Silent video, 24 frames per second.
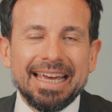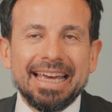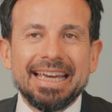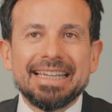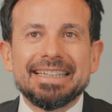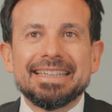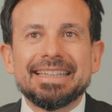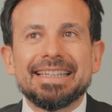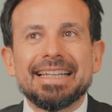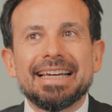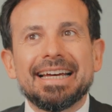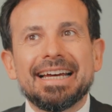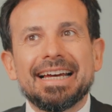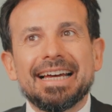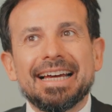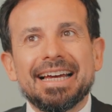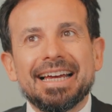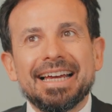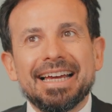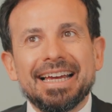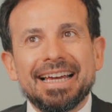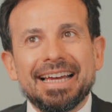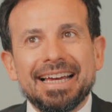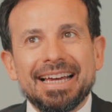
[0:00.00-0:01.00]
And
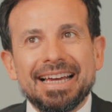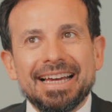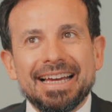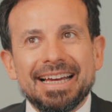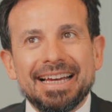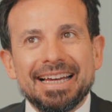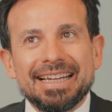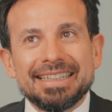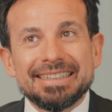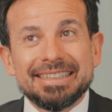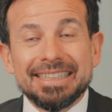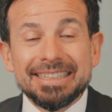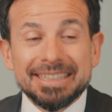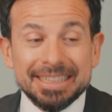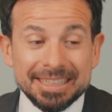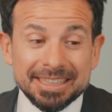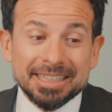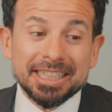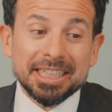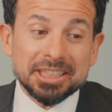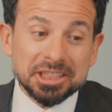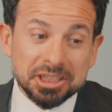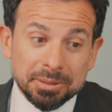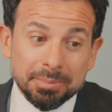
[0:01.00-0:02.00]
this
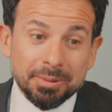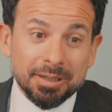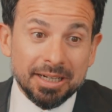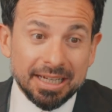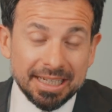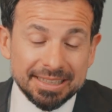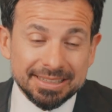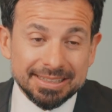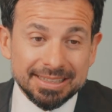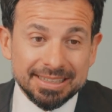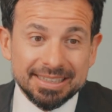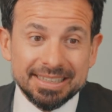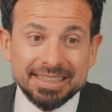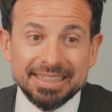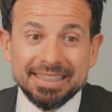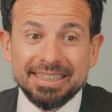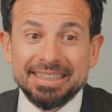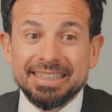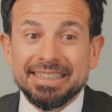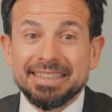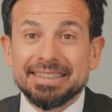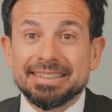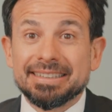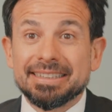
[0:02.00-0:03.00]
intangible asset
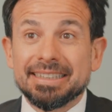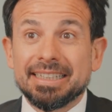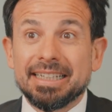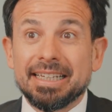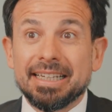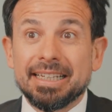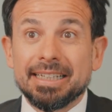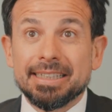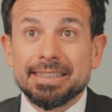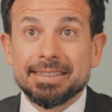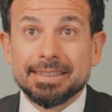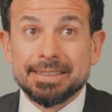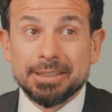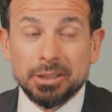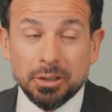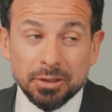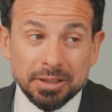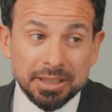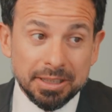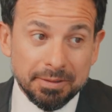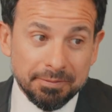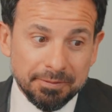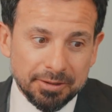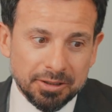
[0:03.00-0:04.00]
is so
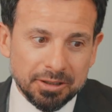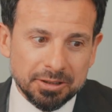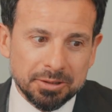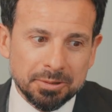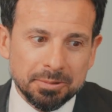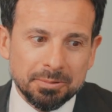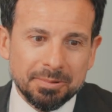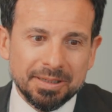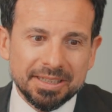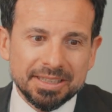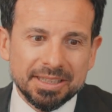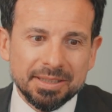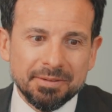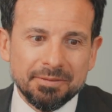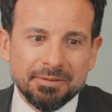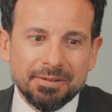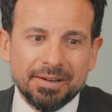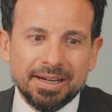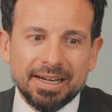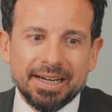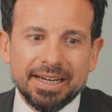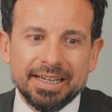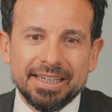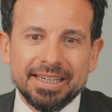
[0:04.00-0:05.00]
difficult to
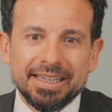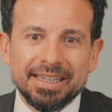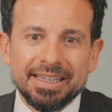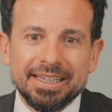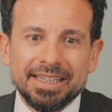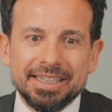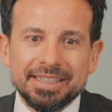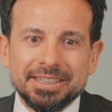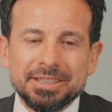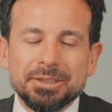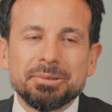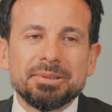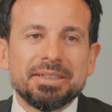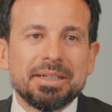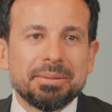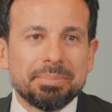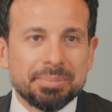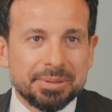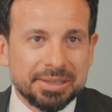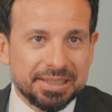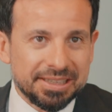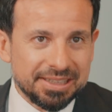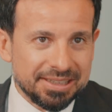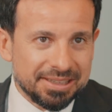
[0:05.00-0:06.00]
quantify during a
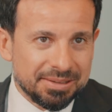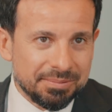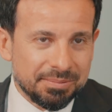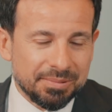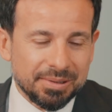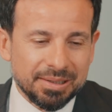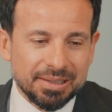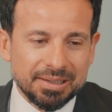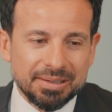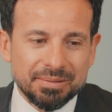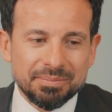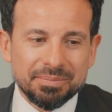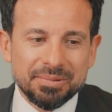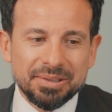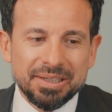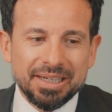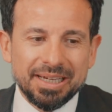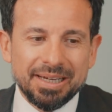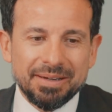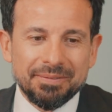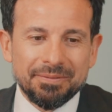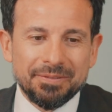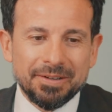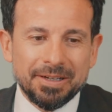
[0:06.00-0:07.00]
period where we
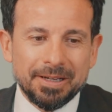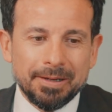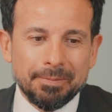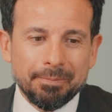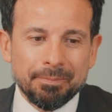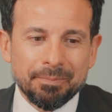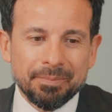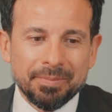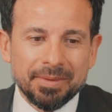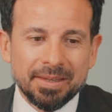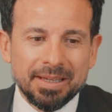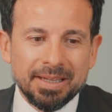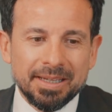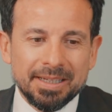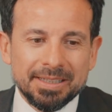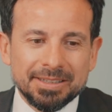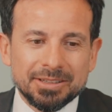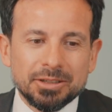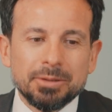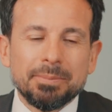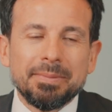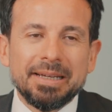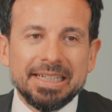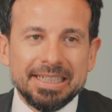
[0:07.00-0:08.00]
have
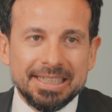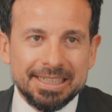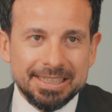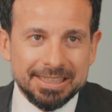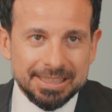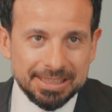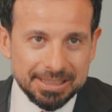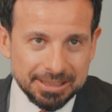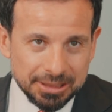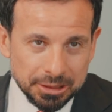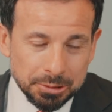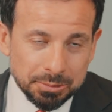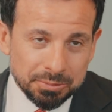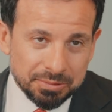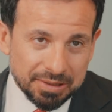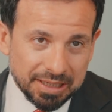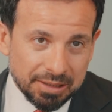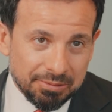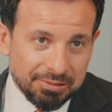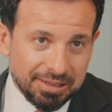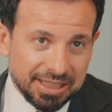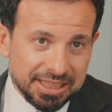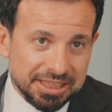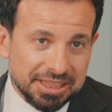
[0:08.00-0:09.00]
so many new
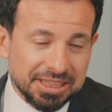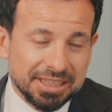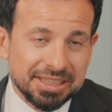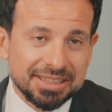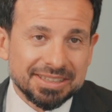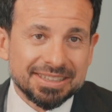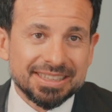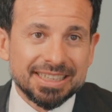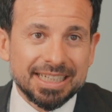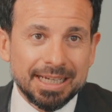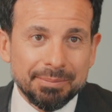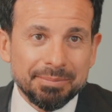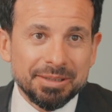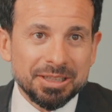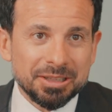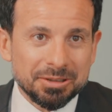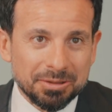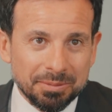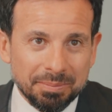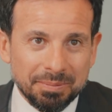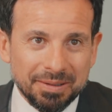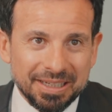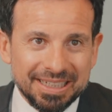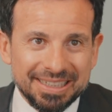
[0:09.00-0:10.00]
regulations coming
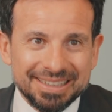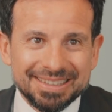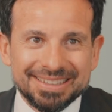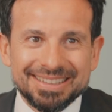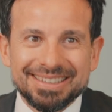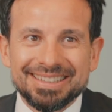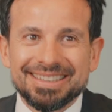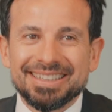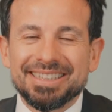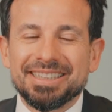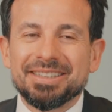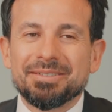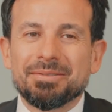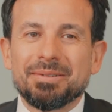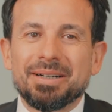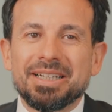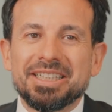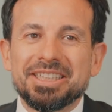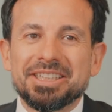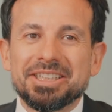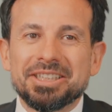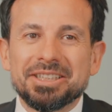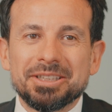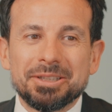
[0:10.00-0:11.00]
into place in
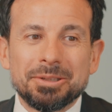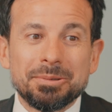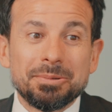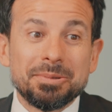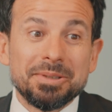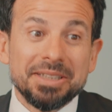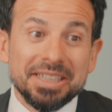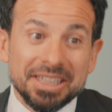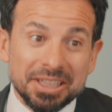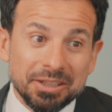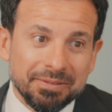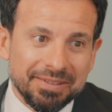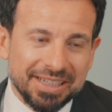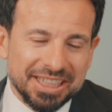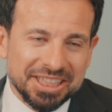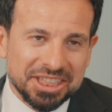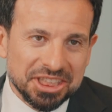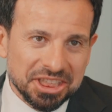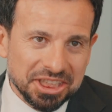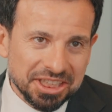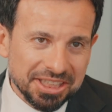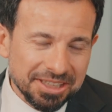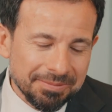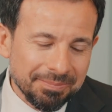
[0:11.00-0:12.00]
relation to
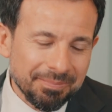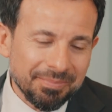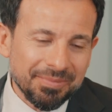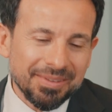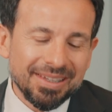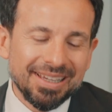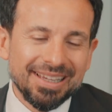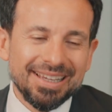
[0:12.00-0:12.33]
innovation.